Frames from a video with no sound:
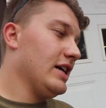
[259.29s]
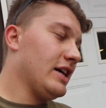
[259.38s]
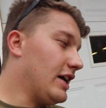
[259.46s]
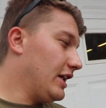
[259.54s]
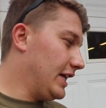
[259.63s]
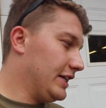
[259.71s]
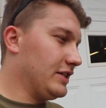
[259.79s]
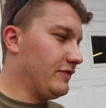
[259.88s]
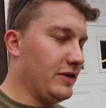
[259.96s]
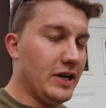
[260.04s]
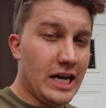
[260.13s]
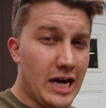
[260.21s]
got all that stuff
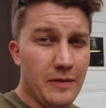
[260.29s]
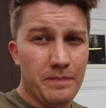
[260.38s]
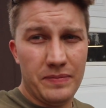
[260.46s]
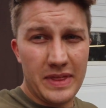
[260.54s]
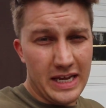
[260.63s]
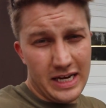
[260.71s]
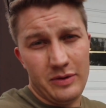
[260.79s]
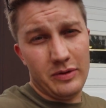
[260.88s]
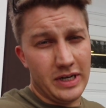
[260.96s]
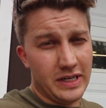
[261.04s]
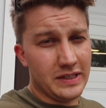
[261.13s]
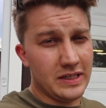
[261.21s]
figured out.
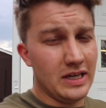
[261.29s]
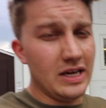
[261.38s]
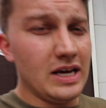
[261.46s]
Anyways,